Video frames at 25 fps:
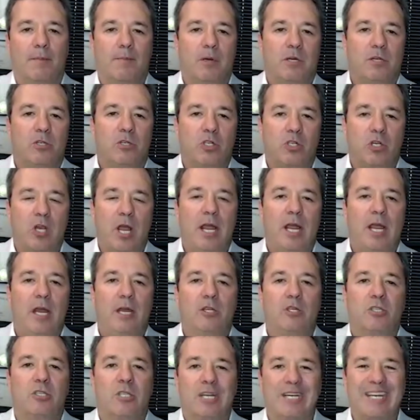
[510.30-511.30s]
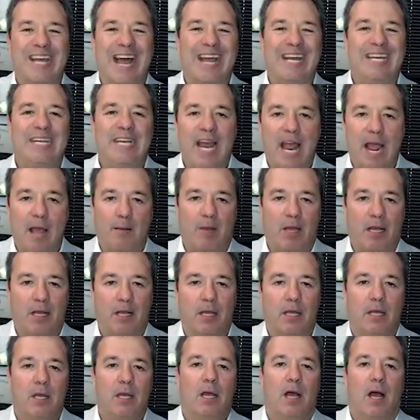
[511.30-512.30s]
change the
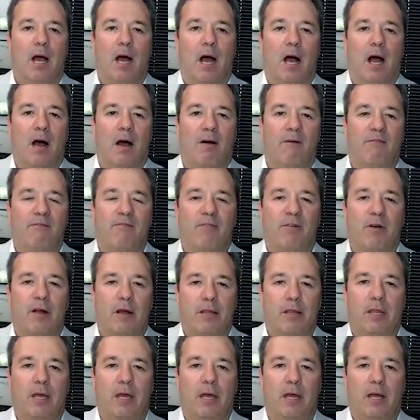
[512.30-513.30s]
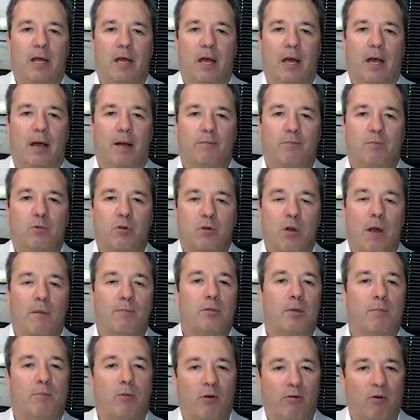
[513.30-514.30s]
dynamic of the
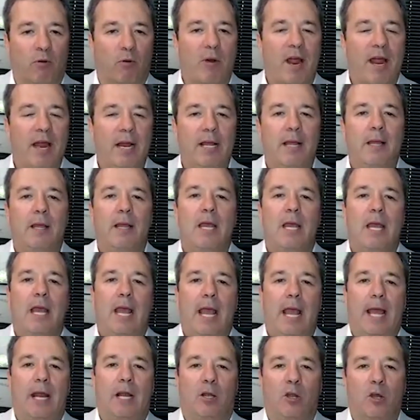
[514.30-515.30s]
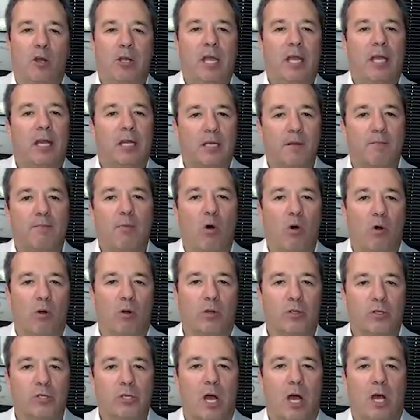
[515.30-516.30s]
Trump's approval rating and looking at the
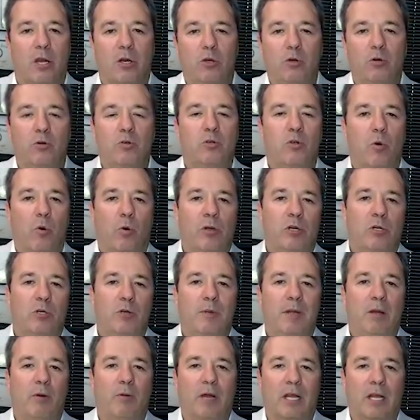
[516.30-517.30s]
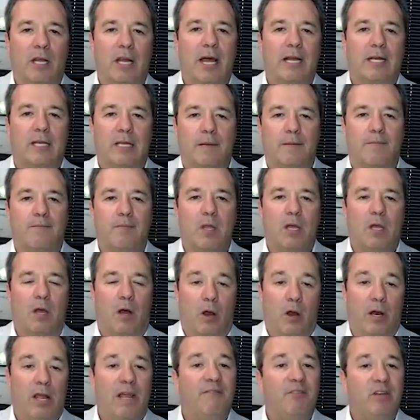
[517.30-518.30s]
polls on who's going to be reelected,
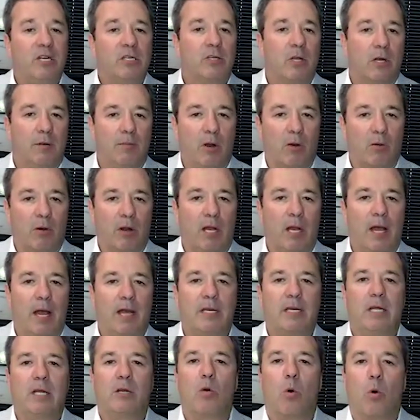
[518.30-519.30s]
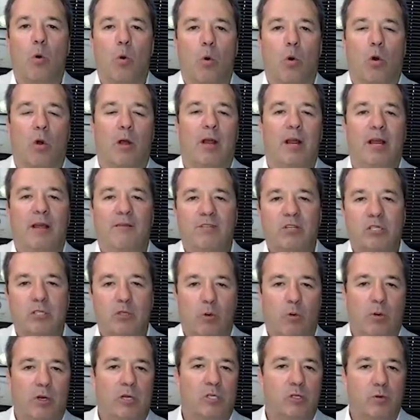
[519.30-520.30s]
or if he's going to be reelected, or if it's
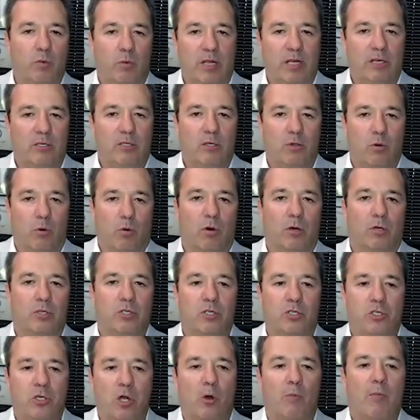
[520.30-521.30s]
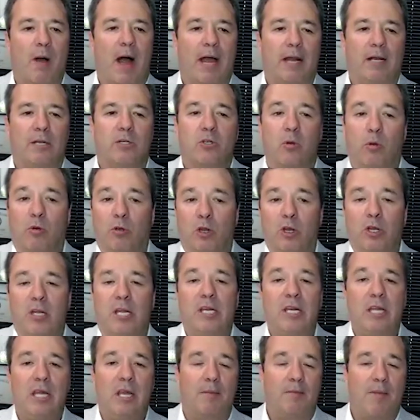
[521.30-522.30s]
going to swing towards Joe Biden? So look
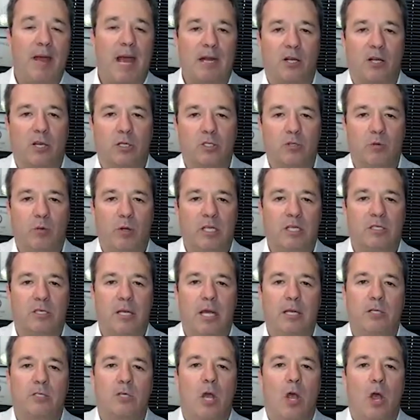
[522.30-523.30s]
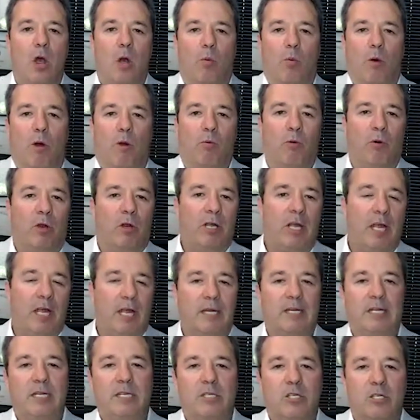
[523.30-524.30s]
at the impact on swing states while we're looking
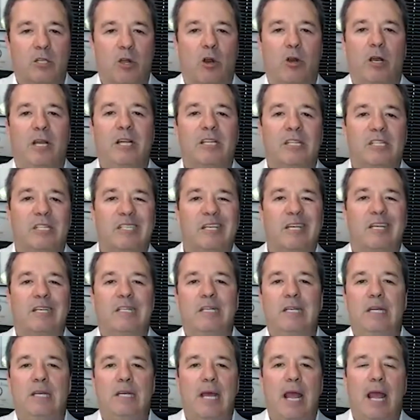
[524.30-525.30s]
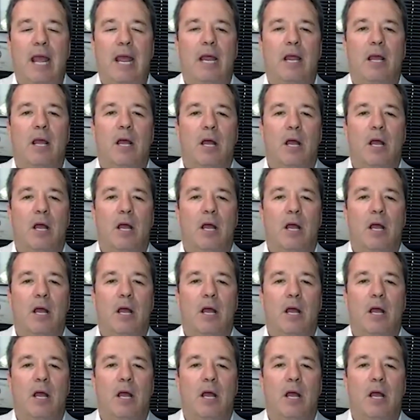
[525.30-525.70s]
at these 30 to 60 day